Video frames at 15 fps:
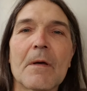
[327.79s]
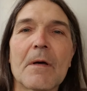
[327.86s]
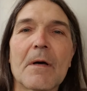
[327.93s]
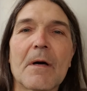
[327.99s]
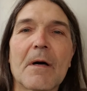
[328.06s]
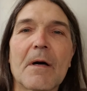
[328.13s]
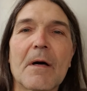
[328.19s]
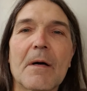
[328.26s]

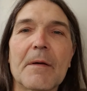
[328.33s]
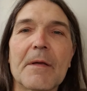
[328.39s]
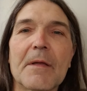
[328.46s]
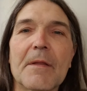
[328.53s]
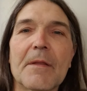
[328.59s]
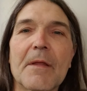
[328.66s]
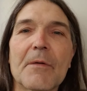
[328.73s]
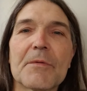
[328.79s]
that
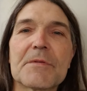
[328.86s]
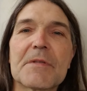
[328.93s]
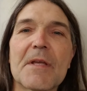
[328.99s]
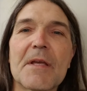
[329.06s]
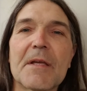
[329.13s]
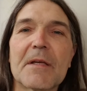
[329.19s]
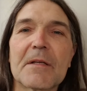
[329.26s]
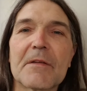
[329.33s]
was
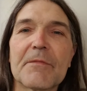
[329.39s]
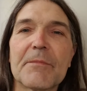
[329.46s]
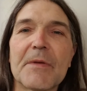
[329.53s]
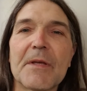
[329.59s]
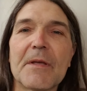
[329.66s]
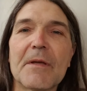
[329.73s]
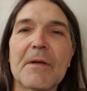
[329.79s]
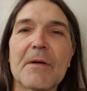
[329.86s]
taken of
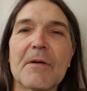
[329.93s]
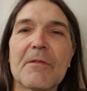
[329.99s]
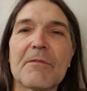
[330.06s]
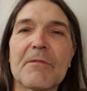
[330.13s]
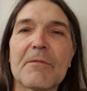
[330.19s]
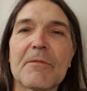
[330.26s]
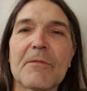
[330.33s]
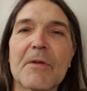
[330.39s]
me
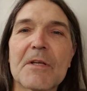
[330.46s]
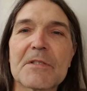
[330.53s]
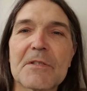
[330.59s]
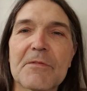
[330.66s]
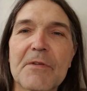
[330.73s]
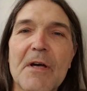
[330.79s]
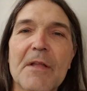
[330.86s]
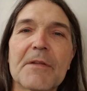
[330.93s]
as a
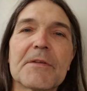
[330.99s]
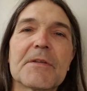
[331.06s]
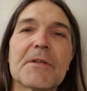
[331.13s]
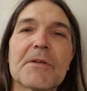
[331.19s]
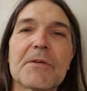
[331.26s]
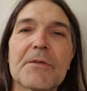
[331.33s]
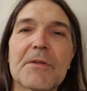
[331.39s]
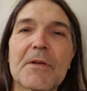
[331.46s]

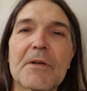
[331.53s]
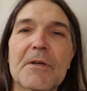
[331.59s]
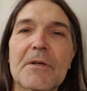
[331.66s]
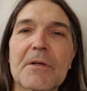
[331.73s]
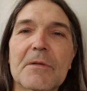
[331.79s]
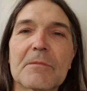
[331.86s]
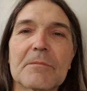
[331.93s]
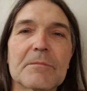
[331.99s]
volunteer
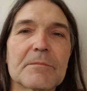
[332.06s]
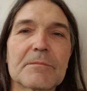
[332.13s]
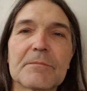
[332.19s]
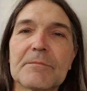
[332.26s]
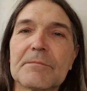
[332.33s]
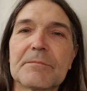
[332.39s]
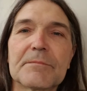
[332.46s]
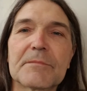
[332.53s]
there
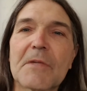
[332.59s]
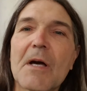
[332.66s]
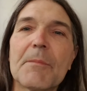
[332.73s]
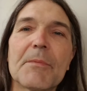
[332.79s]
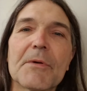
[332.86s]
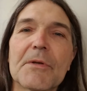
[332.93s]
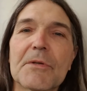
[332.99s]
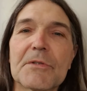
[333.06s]

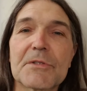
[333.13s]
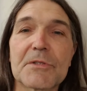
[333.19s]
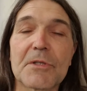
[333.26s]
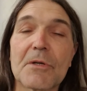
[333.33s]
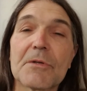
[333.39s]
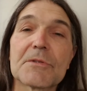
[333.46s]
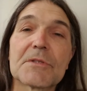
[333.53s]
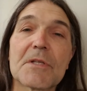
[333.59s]
several
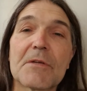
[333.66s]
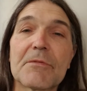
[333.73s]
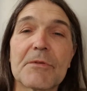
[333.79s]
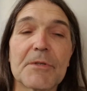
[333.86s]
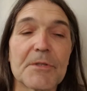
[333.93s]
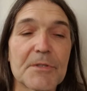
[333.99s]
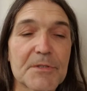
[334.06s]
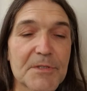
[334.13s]

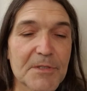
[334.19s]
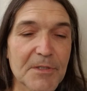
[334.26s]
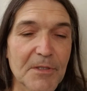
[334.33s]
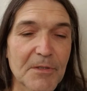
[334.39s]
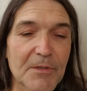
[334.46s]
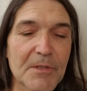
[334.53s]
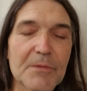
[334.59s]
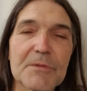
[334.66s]
years
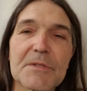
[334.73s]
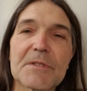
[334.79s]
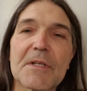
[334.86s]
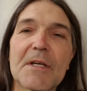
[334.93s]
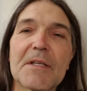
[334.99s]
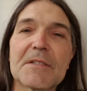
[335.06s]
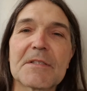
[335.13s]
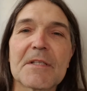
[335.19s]
ago, and it was
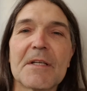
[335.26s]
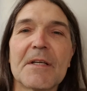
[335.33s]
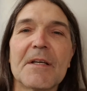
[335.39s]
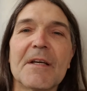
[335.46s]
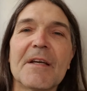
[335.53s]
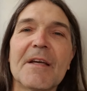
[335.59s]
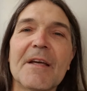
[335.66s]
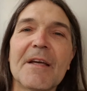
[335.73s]
nice.
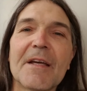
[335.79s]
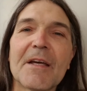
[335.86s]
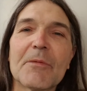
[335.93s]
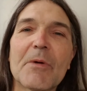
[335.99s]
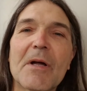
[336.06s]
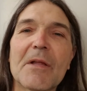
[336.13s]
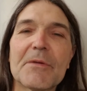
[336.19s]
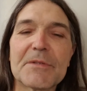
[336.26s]
And
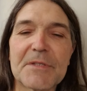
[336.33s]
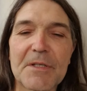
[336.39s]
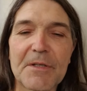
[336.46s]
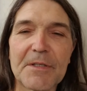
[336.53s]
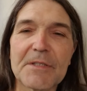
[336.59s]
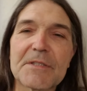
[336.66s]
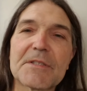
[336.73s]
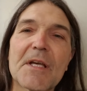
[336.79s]
while I was there, I
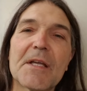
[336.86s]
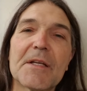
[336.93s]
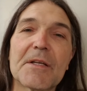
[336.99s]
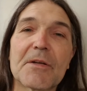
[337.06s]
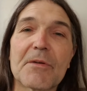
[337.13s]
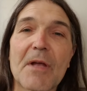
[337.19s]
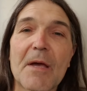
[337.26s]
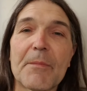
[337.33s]
decided to
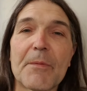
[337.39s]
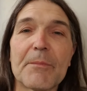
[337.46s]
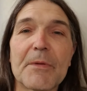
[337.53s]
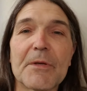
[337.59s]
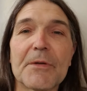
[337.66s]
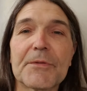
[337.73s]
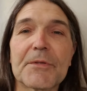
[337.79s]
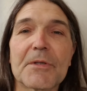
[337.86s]
grab a
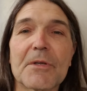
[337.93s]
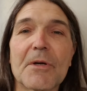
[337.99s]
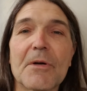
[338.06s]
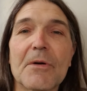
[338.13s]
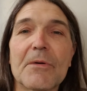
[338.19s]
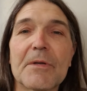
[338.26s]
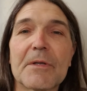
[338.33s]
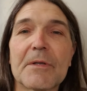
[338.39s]
meal to
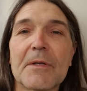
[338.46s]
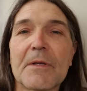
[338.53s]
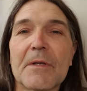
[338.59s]
go, and